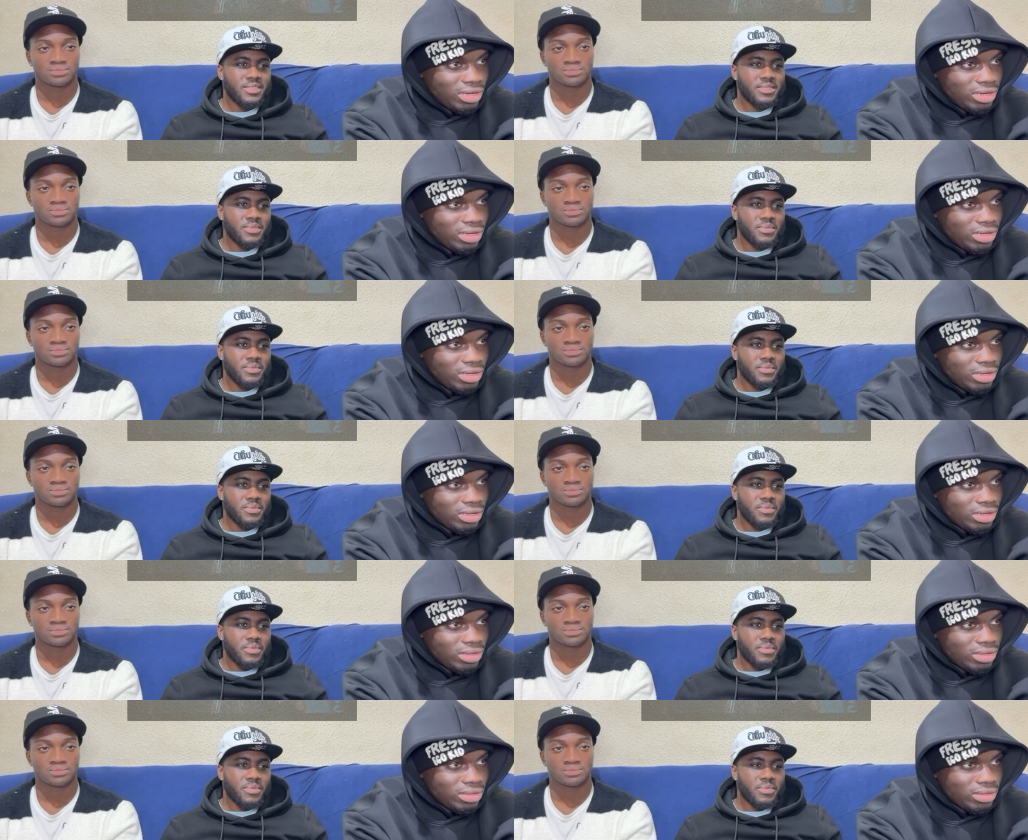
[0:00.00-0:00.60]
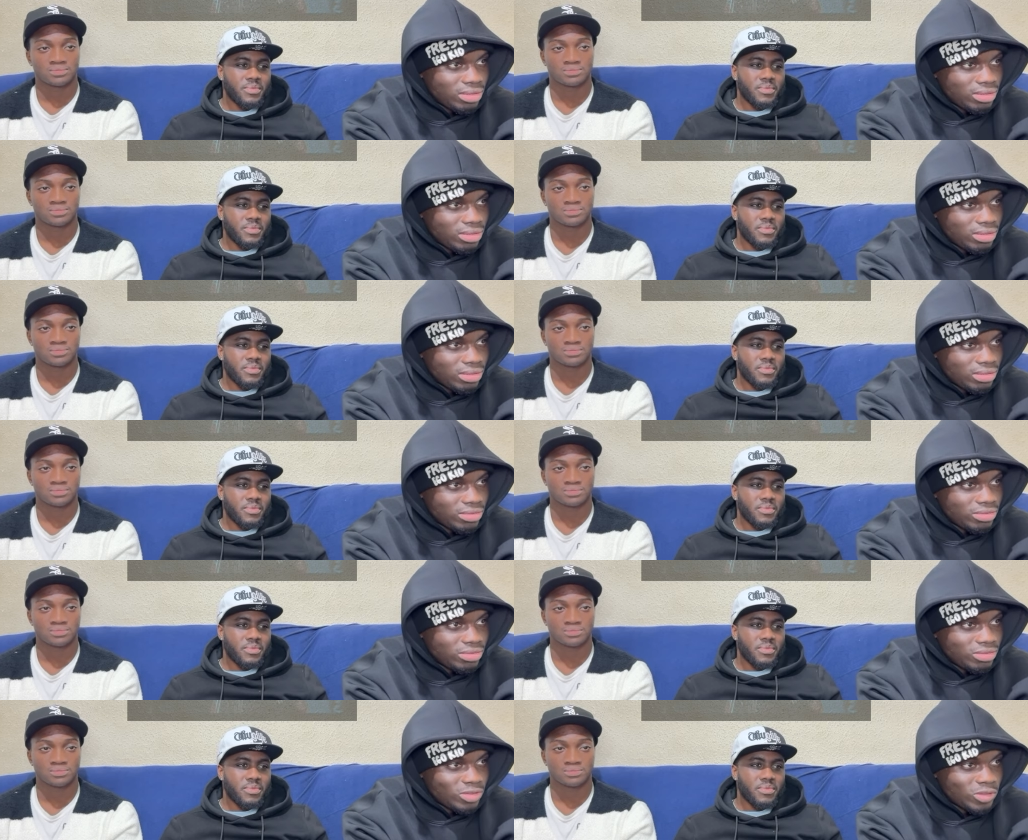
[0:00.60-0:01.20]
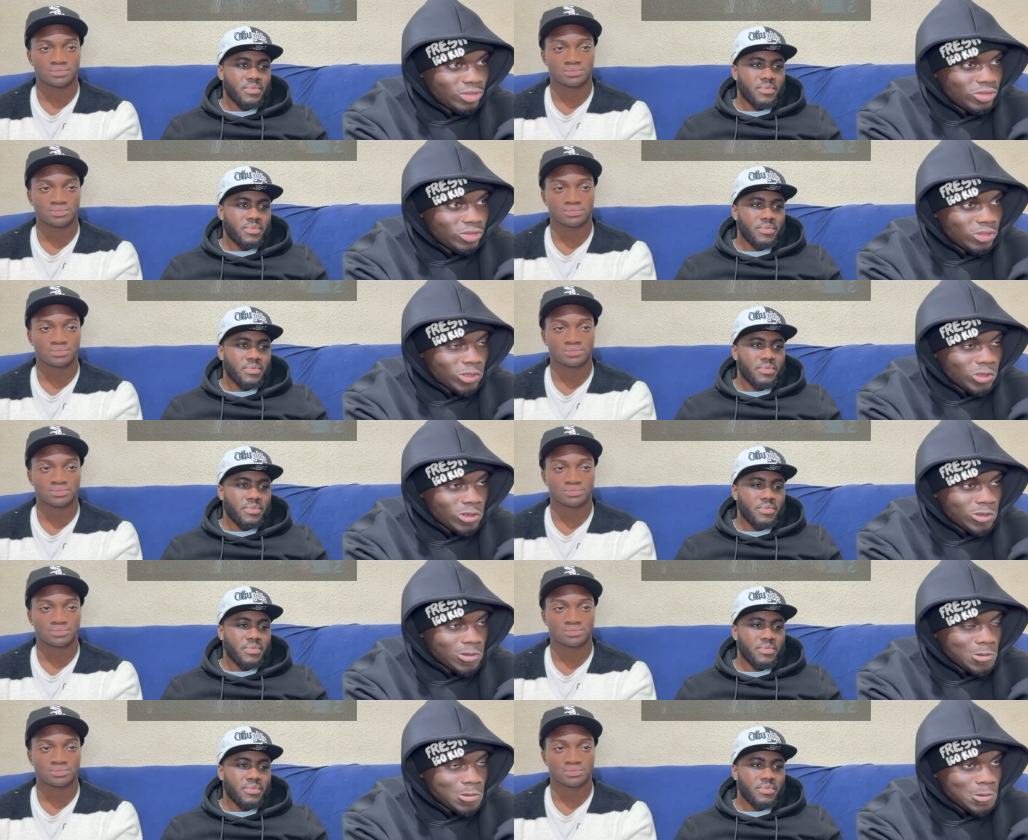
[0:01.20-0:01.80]

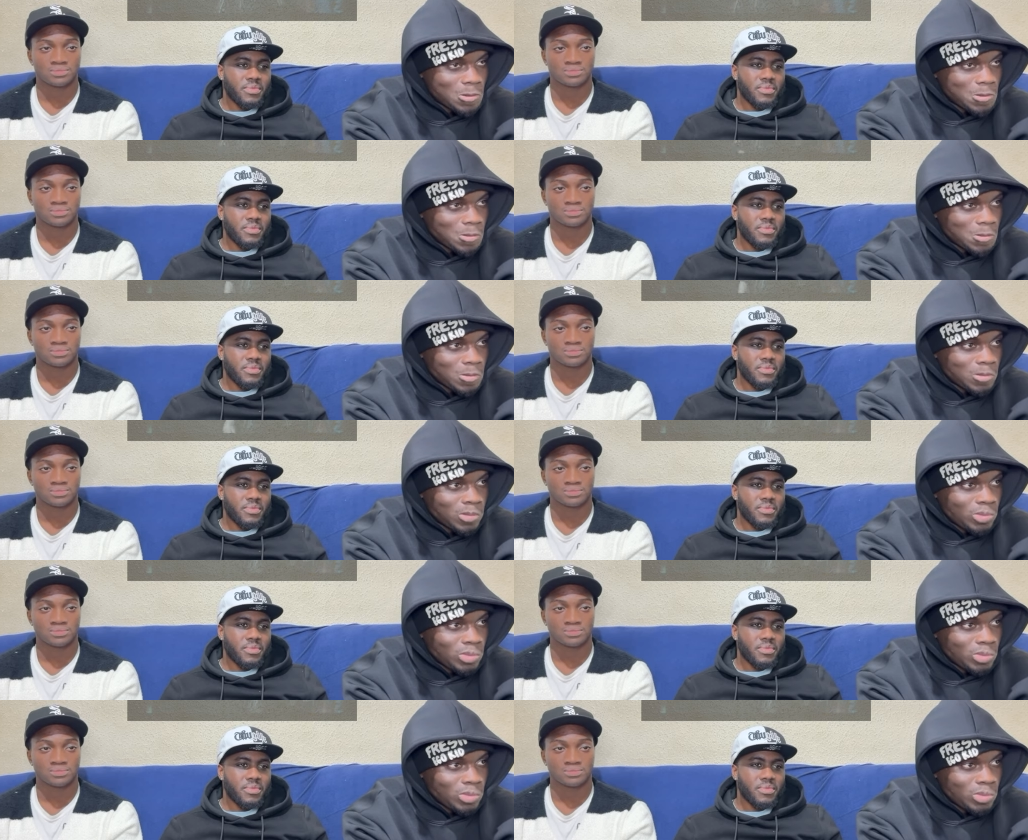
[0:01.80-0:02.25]
Nothing is said.